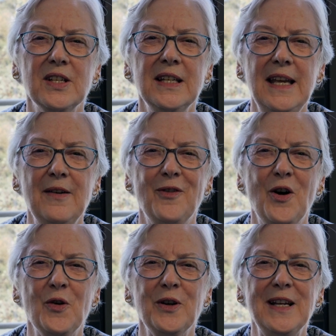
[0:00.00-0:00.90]
to live
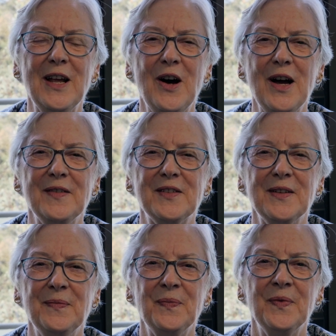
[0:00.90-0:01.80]
holy lives.
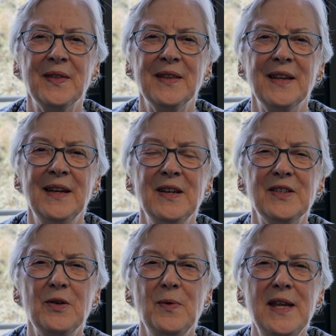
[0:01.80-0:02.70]

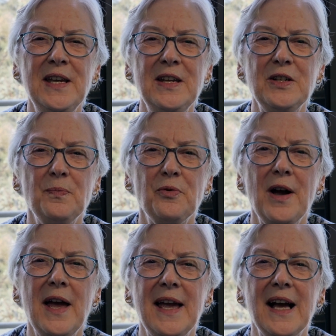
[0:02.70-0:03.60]
So we need to
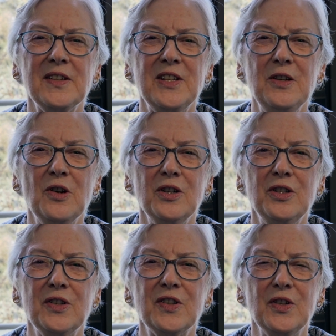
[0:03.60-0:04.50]
pray, asking God
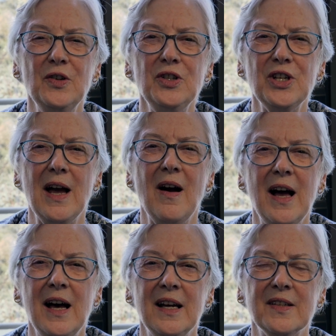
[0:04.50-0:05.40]
to search our
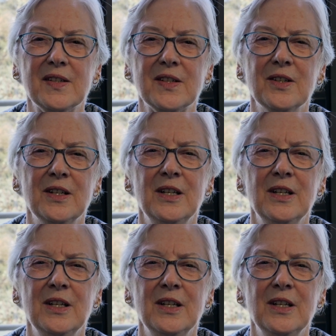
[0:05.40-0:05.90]
hearts,